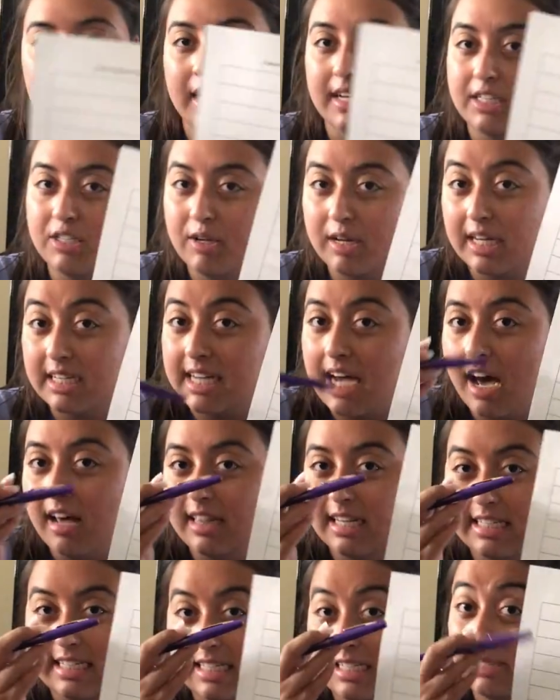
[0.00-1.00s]
and as you can tell,
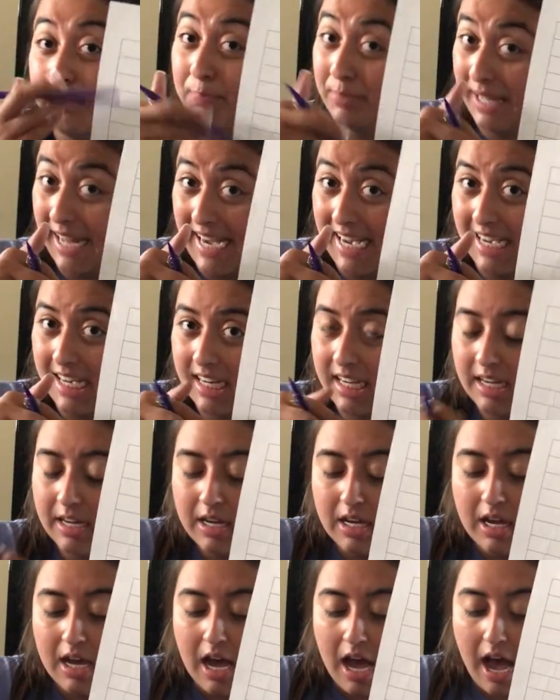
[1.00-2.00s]
this is blank.
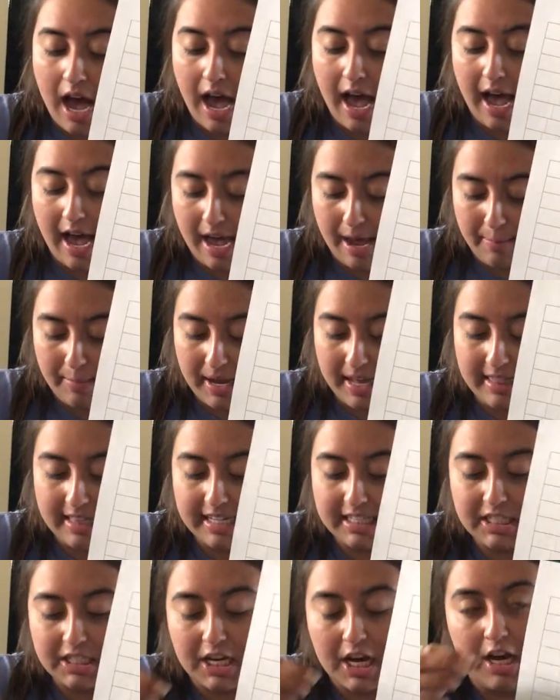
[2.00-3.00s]
And
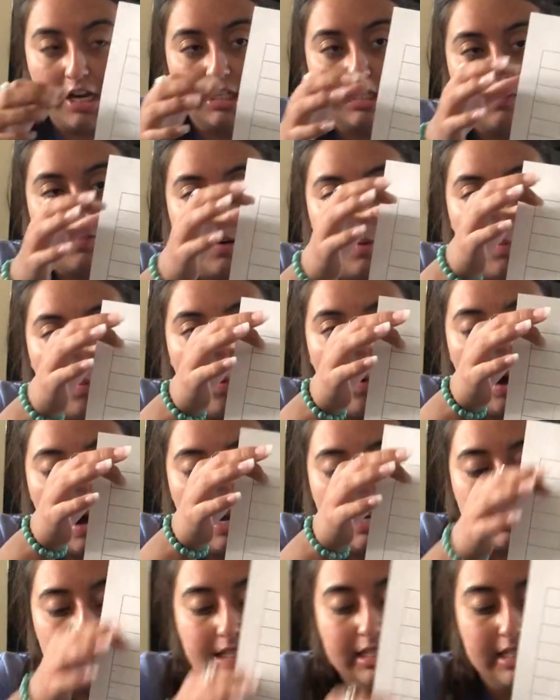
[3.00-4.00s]
this goes from
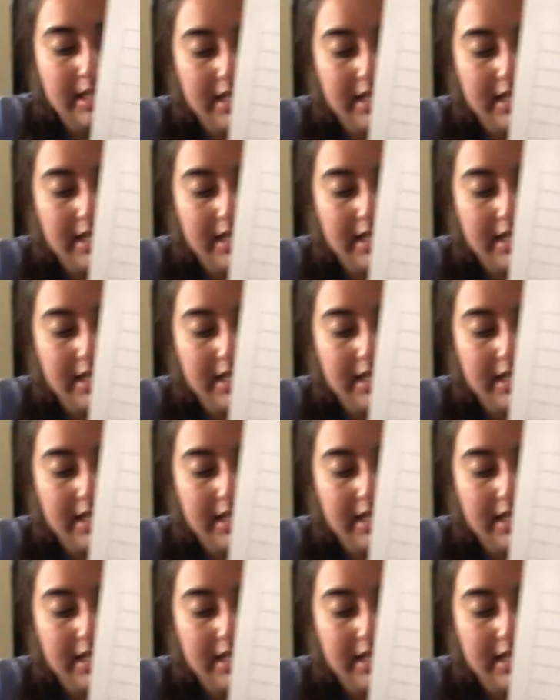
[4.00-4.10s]
1